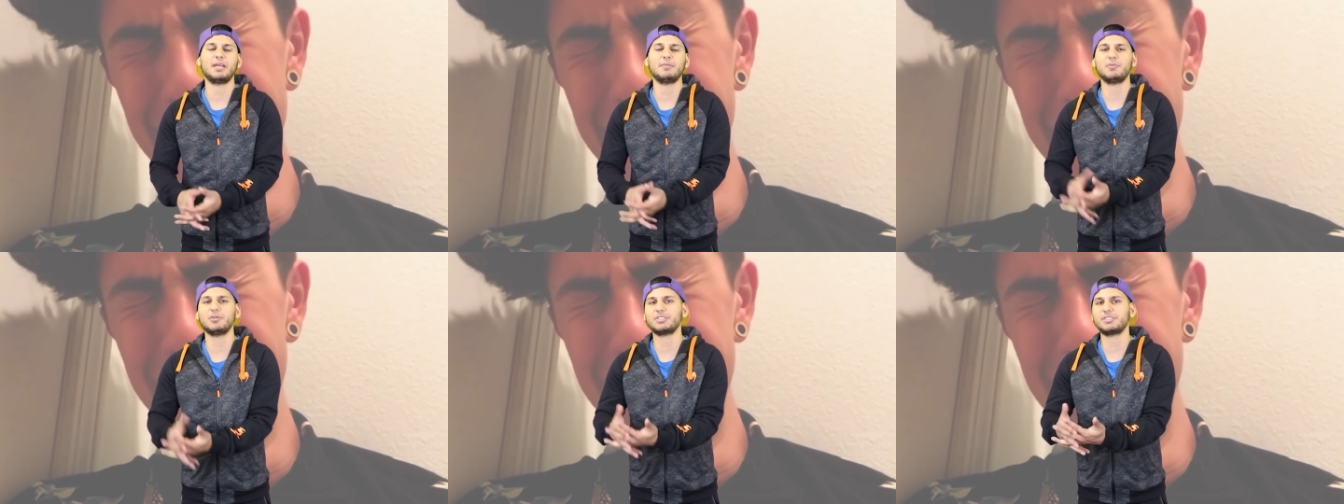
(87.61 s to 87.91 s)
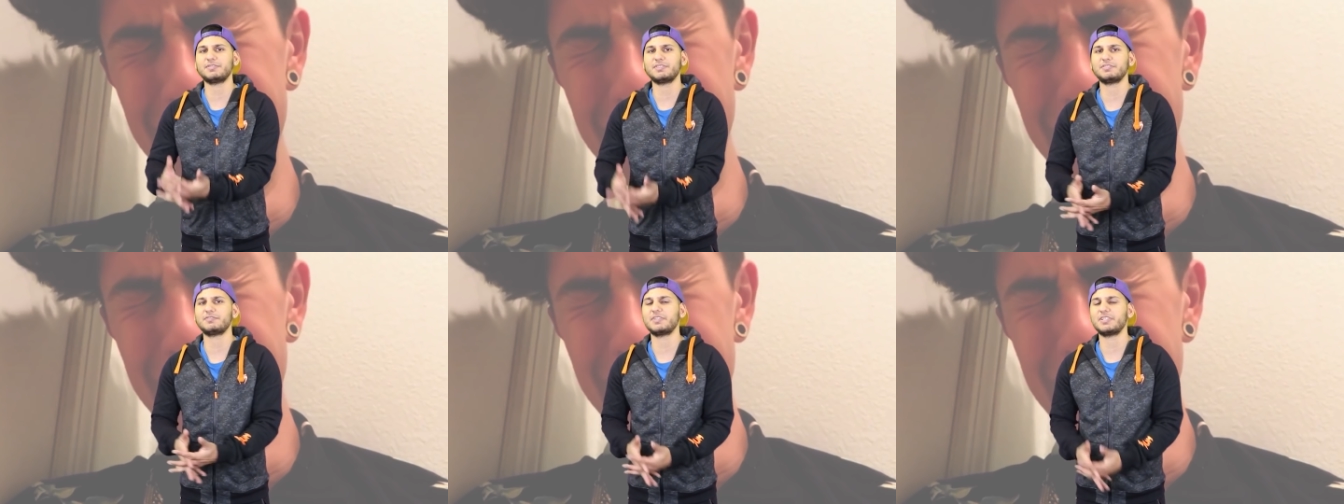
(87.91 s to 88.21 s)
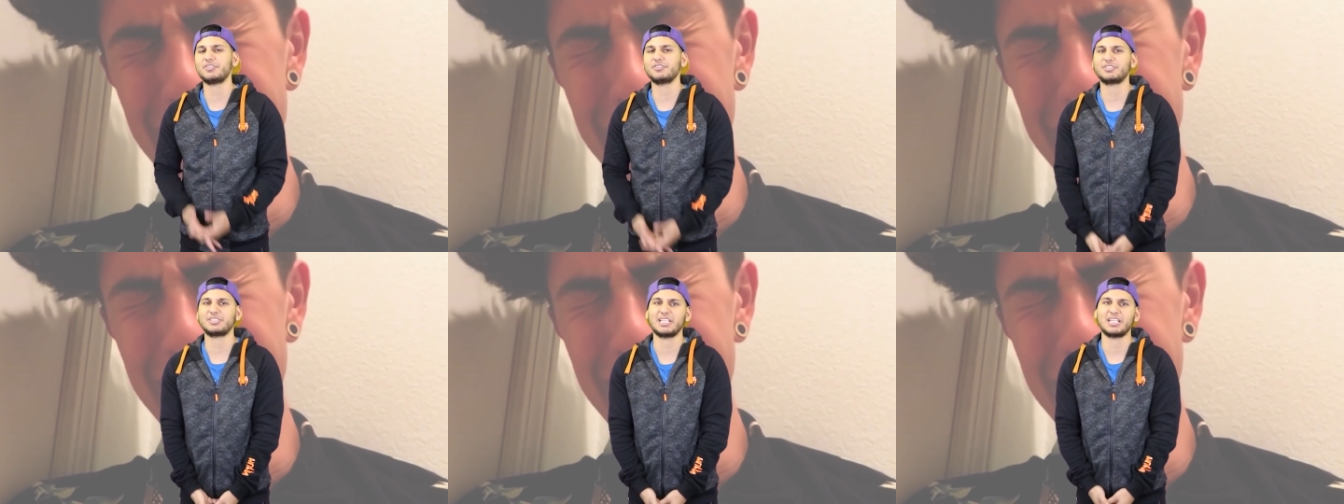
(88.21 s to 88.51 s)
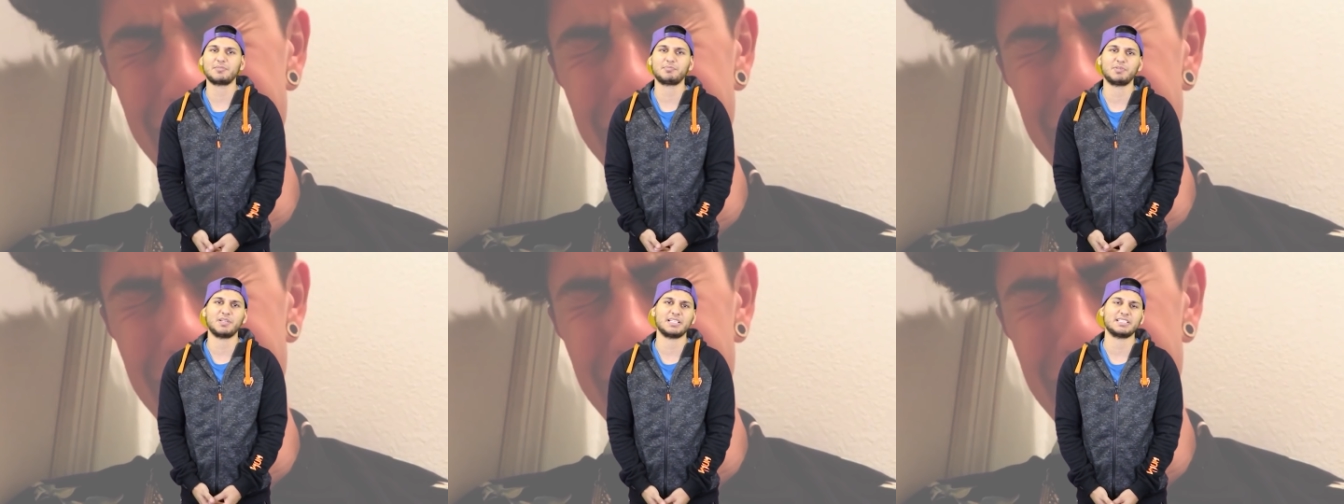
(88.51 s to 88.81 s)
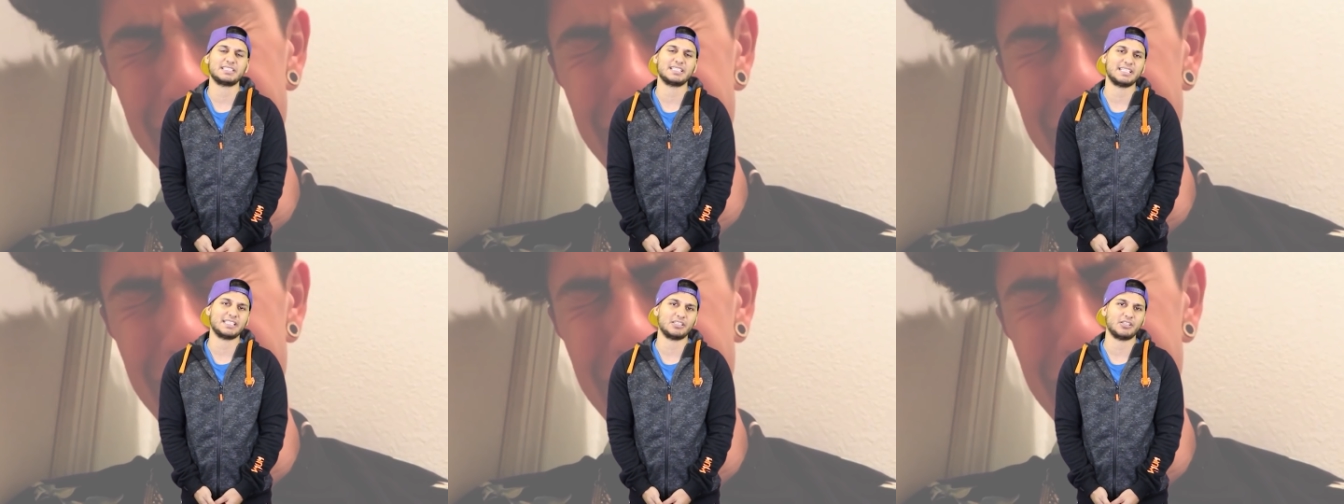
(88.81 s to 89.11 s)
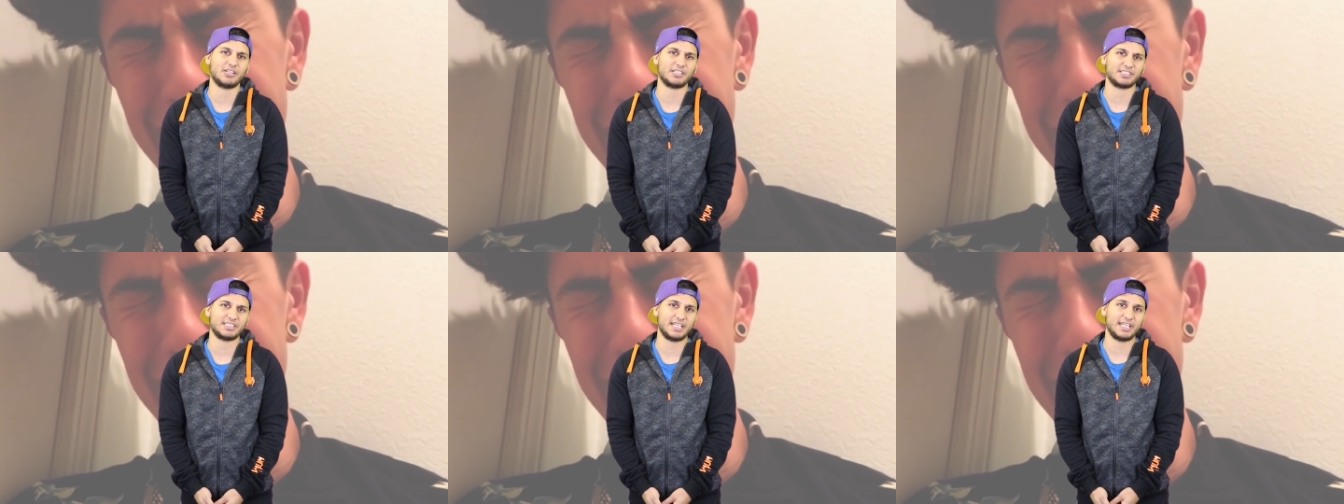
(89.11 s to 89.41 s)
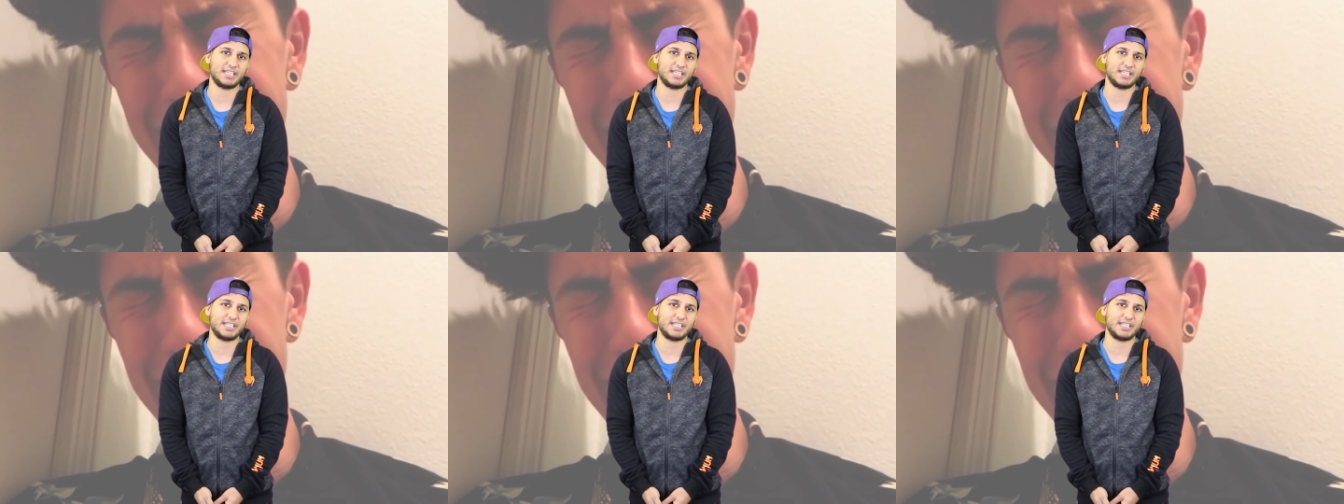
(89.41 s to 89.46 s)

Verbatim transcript: and most of his videos take place in Los